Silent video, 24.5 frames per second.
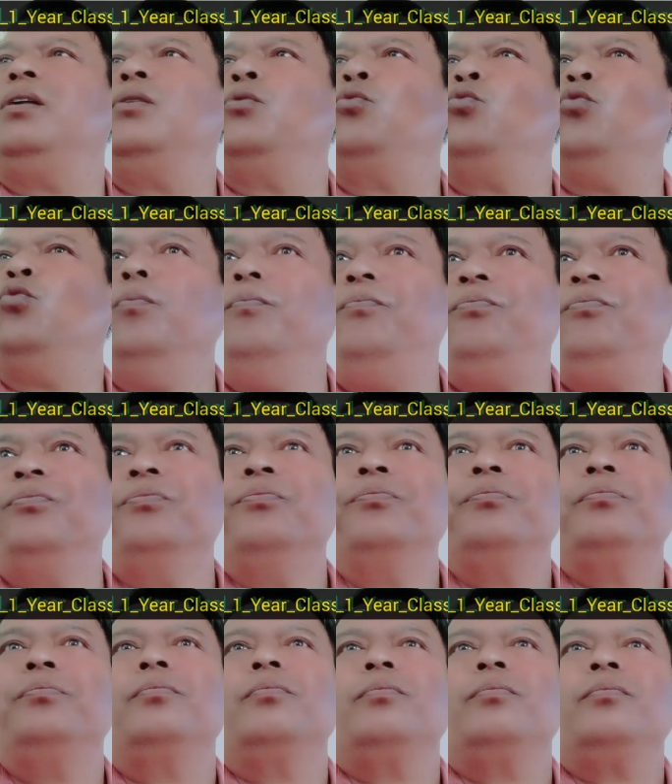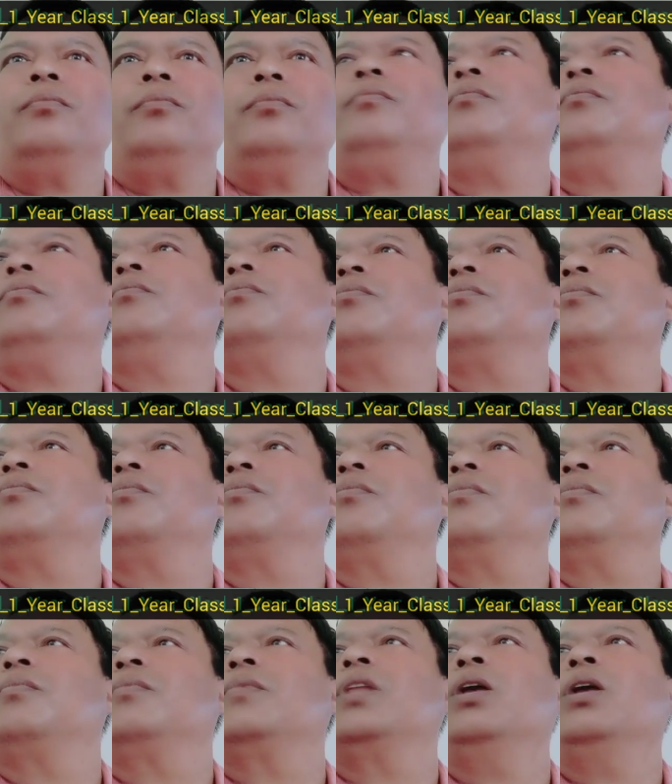womb.
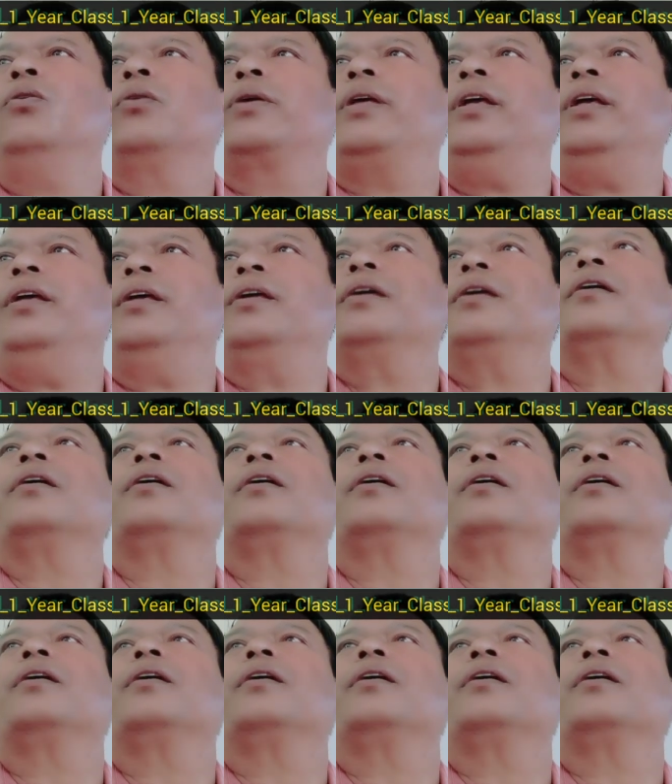Okay,